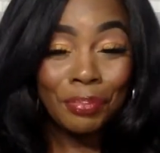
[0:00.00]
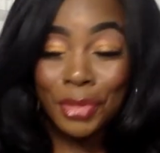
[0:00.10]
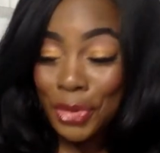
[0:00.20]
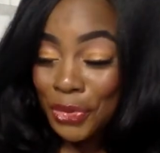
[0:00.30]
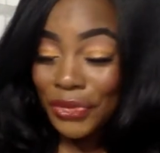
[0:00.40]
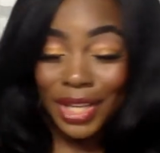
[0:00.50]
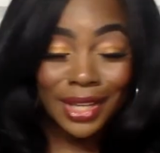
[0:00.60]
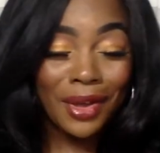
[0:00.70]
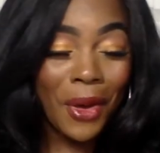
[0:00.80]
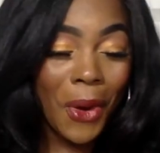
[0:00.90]

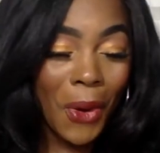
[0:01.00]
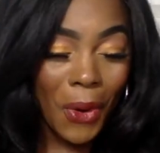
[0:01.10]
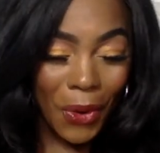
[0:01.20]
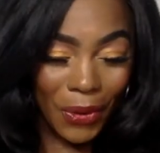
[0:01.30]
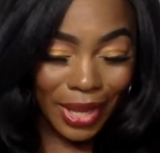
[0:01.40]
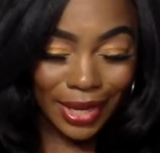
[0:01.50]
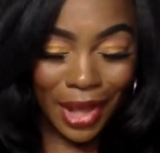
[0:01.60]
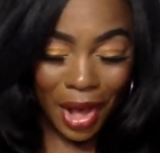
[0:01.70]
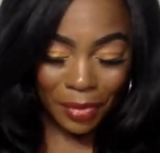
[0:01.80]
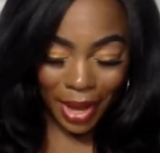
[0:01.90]
Moving on.
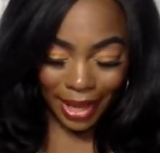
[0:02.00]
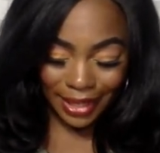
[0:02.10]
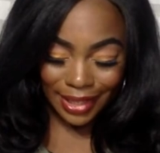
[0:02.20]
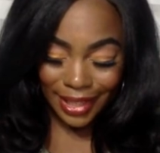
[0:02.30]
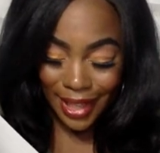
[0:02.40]
All right.